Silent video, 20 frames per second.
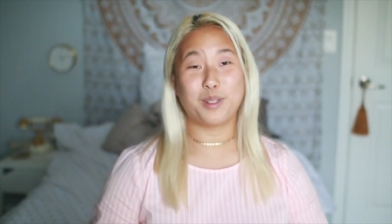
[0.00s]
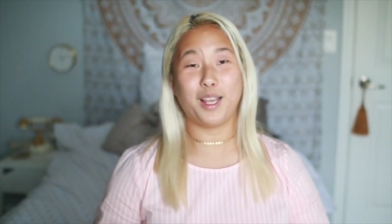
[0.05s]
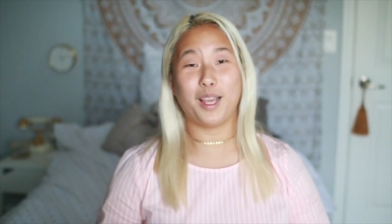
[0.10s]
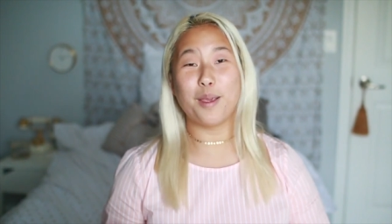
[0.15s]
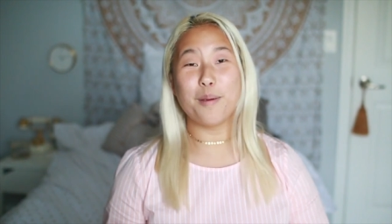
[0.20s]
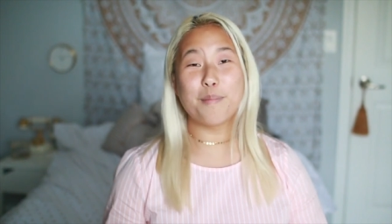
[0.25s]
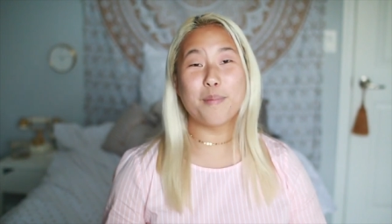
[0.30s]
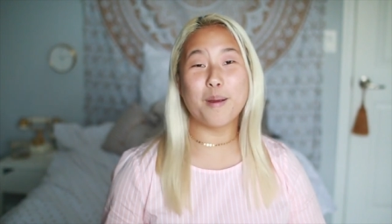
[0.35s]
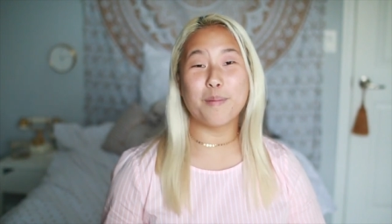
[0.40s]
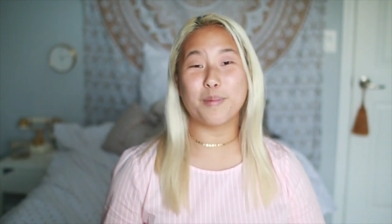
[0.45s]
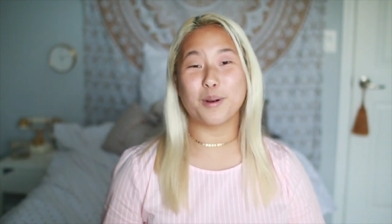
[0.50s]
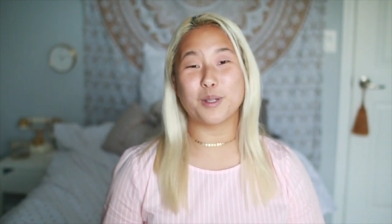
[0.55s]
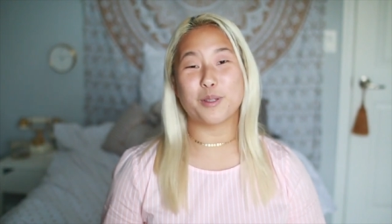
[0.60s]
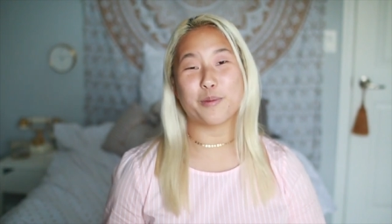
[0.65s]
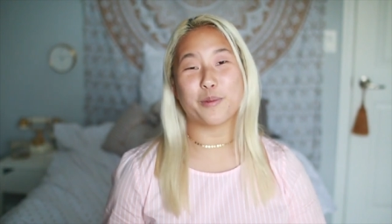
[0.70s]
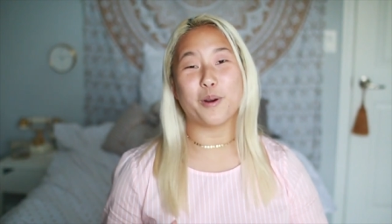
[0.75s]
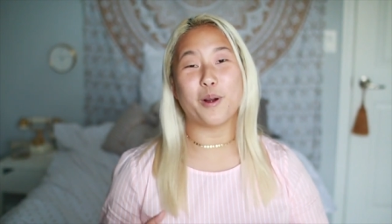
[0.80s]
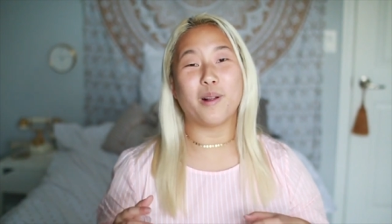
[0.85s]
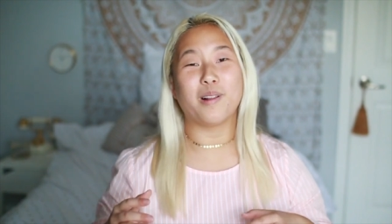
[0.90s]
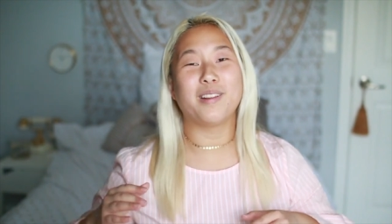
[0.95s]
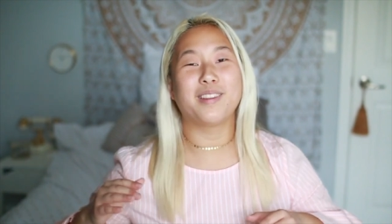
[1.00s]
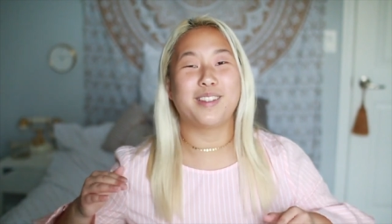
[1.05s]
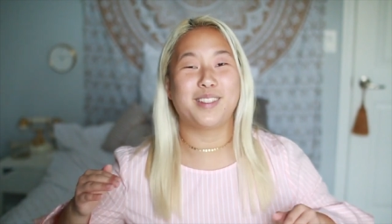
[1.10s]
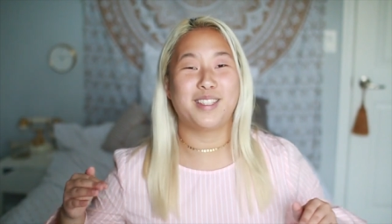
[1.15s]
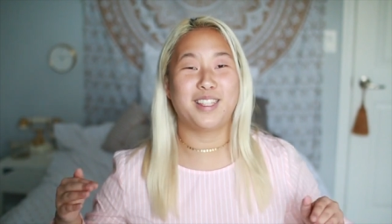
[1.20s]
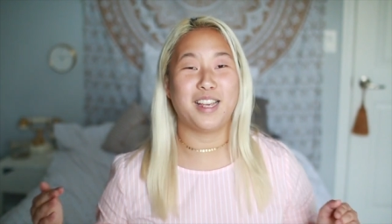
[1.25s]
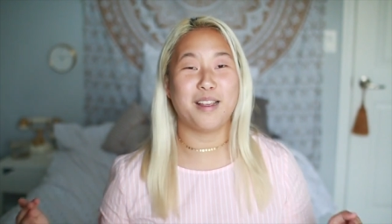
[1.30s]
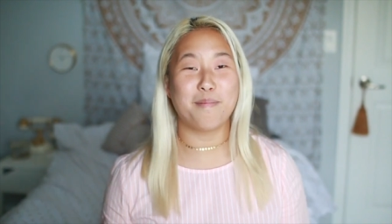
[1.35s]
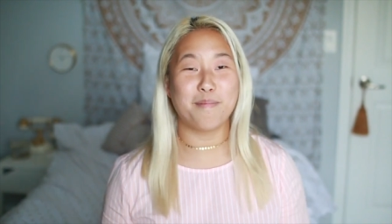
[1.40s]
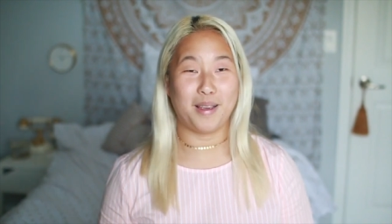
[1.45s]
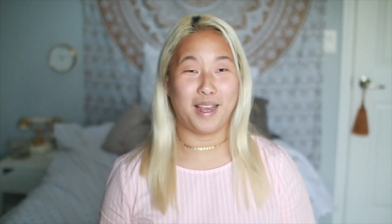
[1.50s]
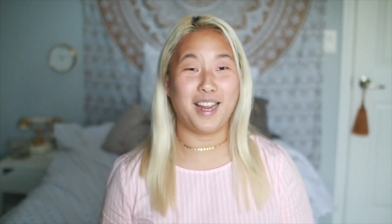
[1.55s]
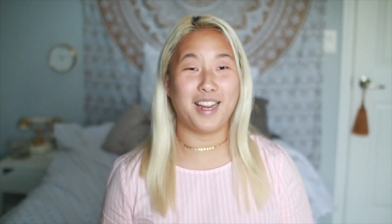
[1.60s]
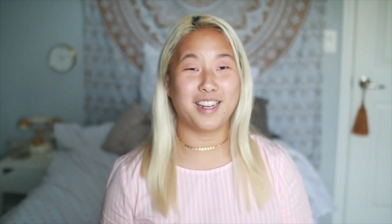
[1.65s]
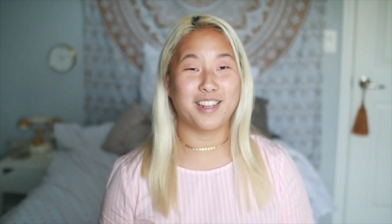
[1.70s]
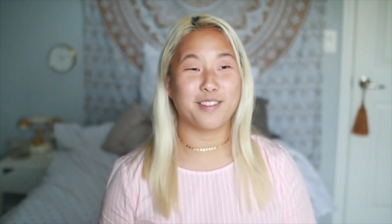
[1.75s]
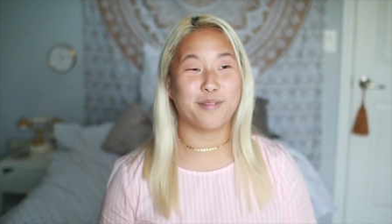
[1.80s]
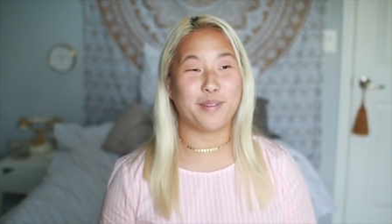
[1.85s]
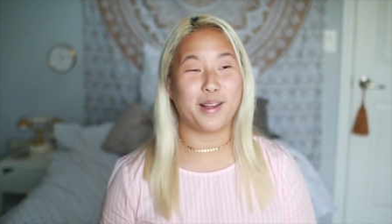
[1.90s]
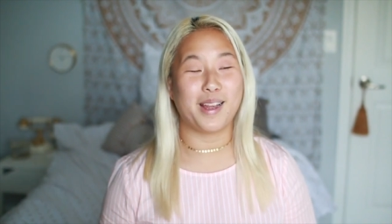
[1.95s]
team members were all on the same
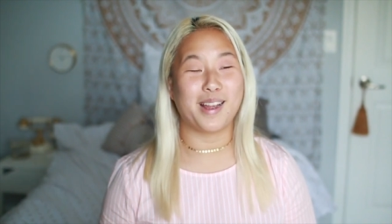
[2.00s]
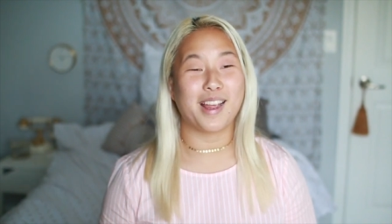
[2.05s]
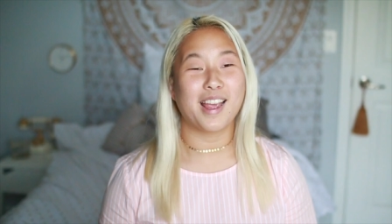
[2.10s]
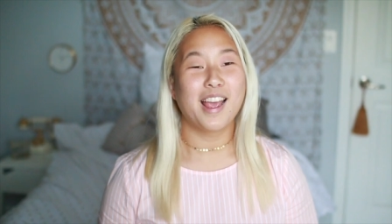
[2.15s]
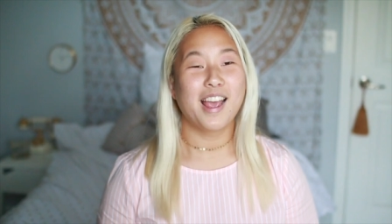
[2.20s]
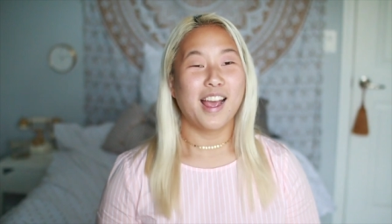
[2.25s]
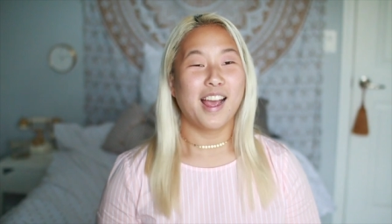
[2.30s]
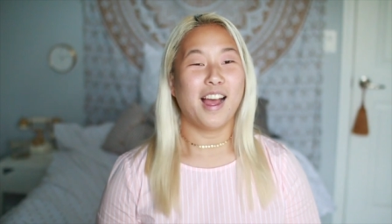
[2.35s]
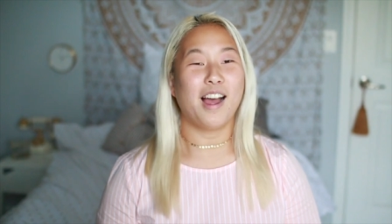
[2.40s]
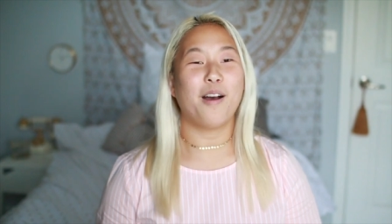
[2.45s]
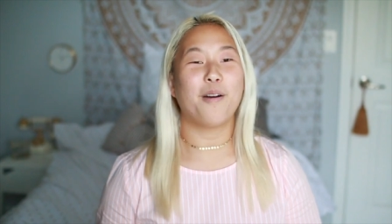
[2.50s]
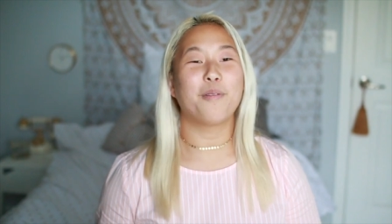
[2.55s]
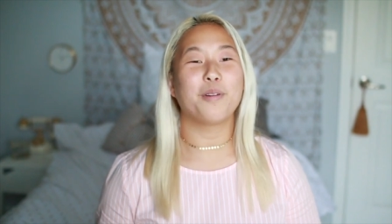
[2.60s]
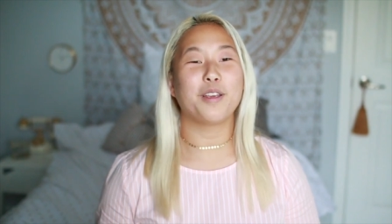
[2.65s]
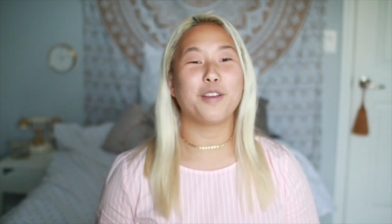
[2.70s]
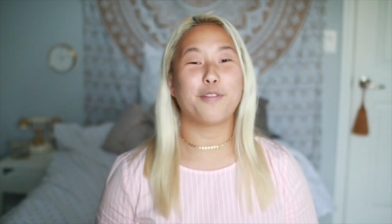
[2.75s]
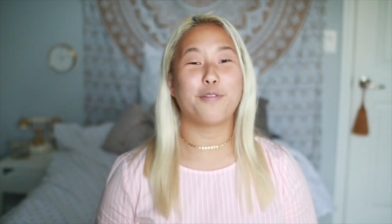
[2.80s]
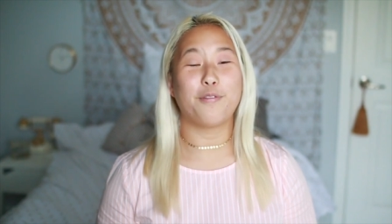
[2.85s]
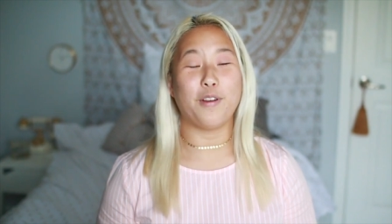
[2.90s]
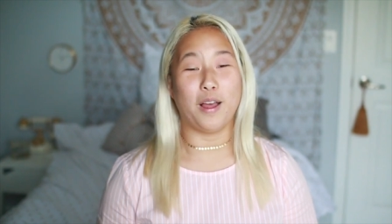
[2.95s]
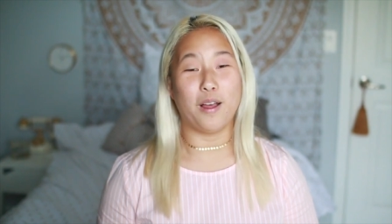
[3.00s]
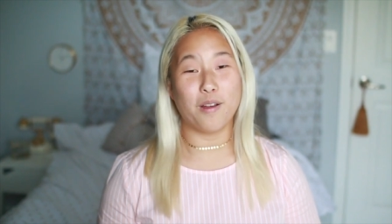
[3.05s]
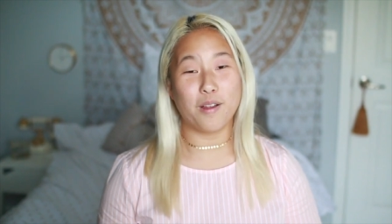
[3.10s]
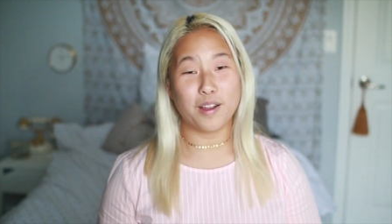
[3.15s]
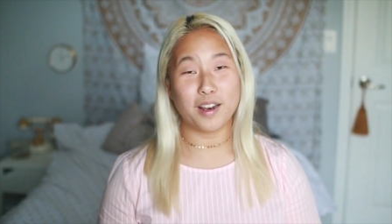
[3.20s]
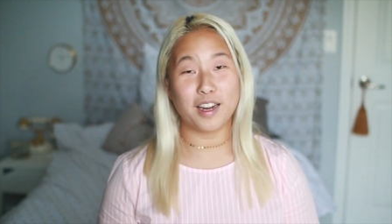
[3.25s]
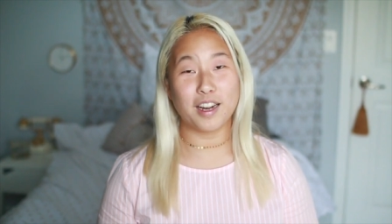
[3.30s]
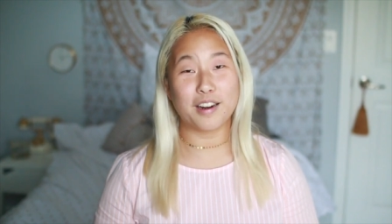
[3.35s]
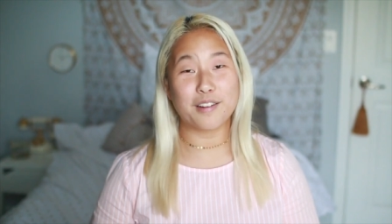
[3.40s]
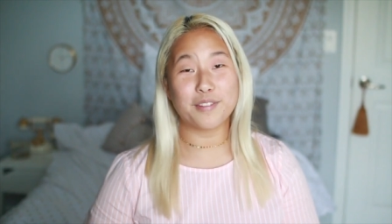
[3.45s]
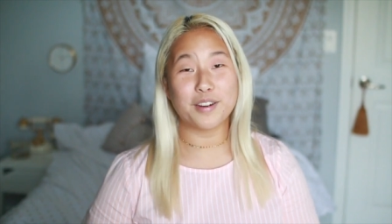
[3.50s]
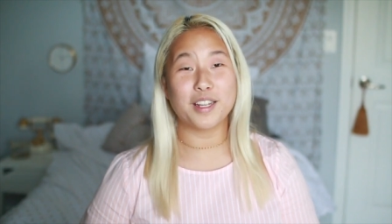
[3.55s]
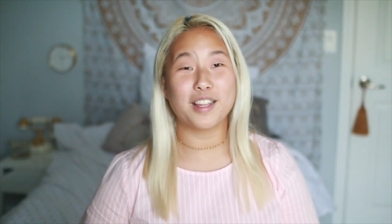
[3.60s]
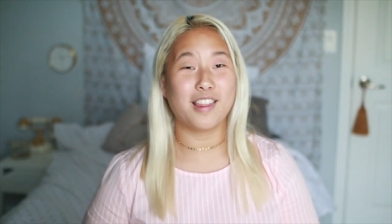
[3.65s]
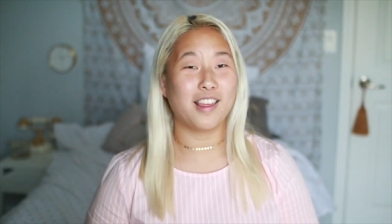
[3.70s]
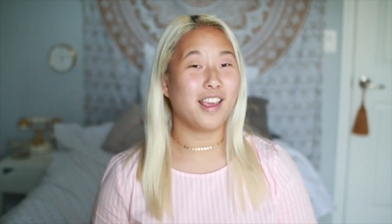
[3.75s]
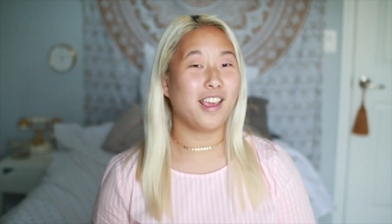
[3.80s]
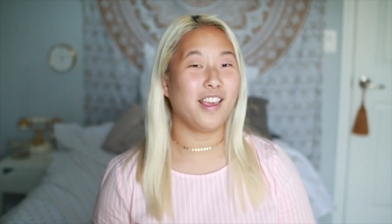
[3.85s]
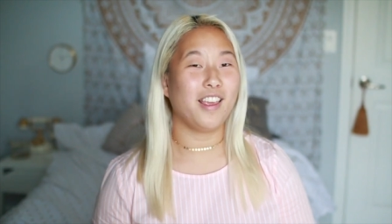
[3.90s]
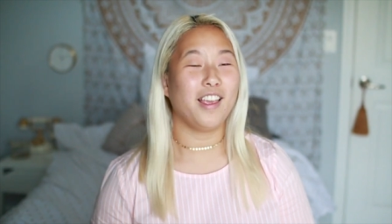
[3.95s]
page of like how we felt and
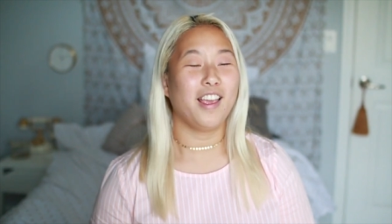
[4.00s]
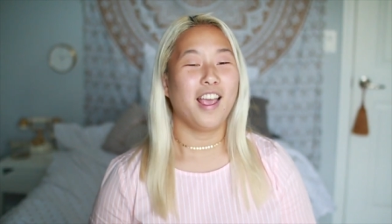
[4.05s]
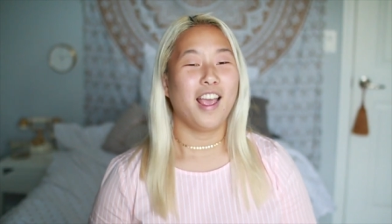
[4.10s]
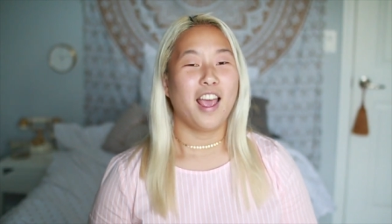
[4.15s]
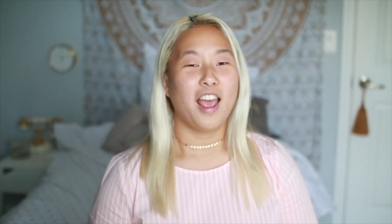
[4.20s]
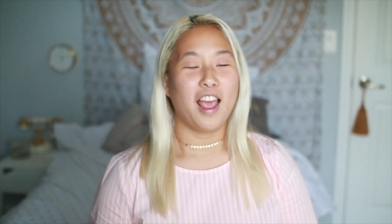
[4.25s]
everything